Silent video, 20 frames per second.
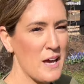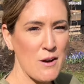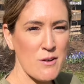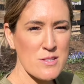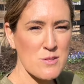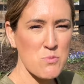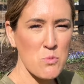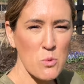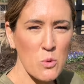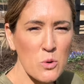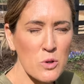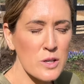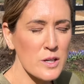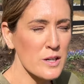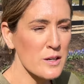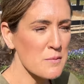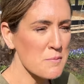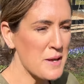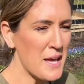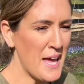now it's
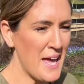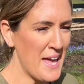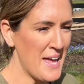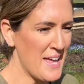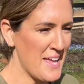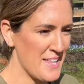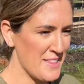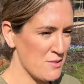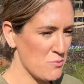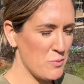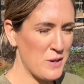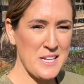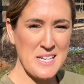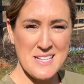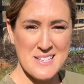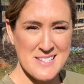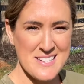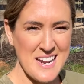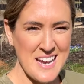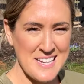warm, and the wind
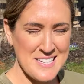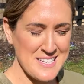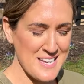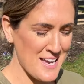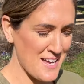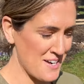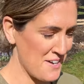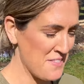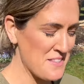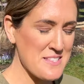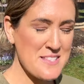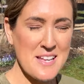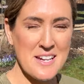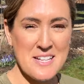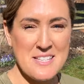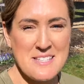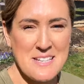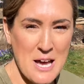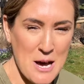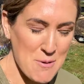has died down and the sun
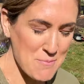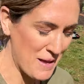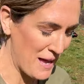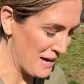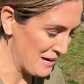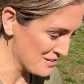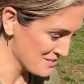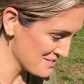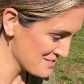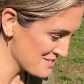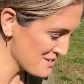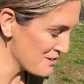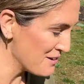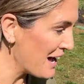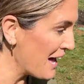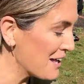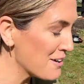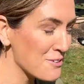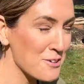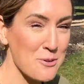has come out. So
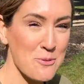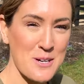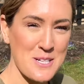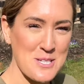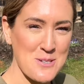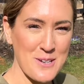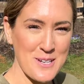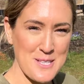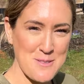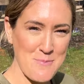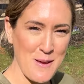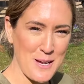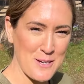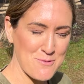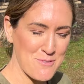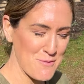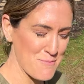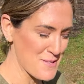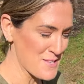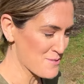I don't know what to expect
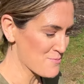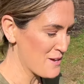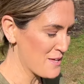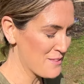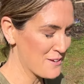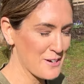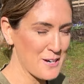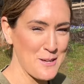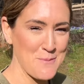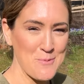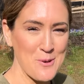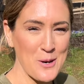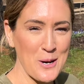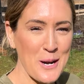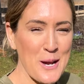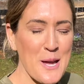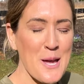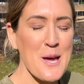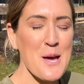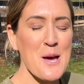from this weather anymore,
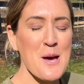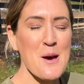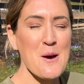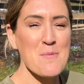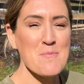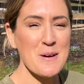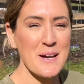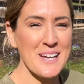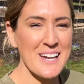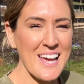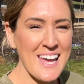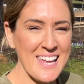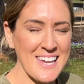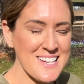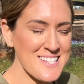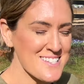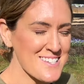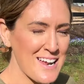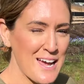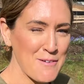but it
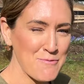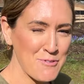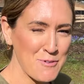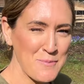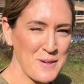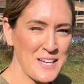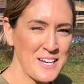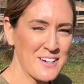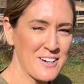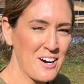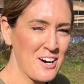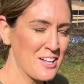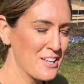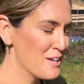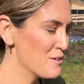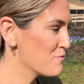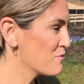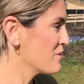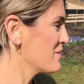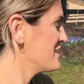is time for me to call
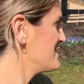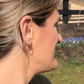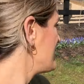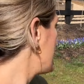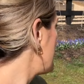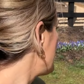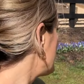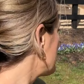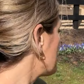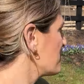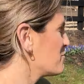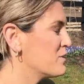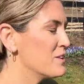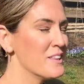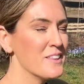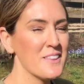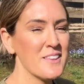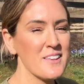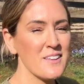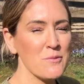it for the day. I
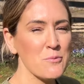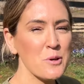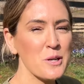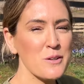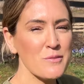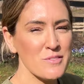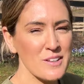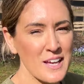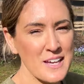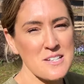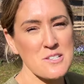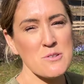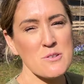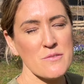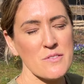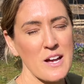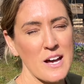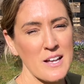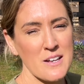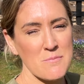would have liked to
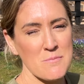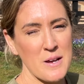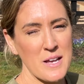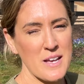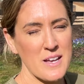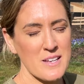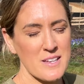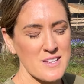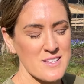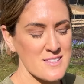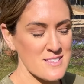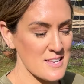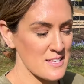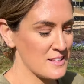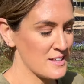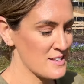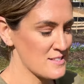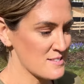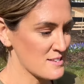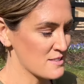have gotten my onion
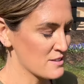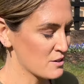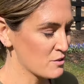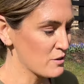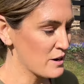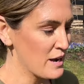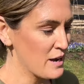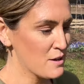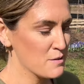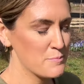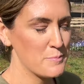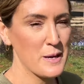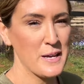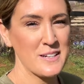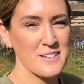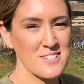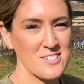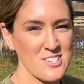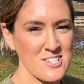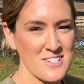seedlings in the ground,
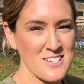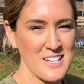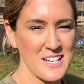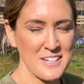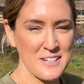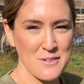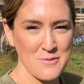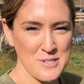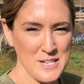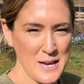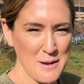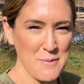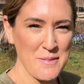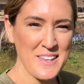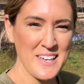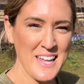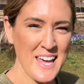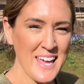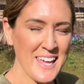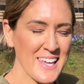but just not enough time in
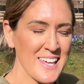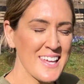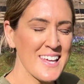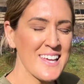the day.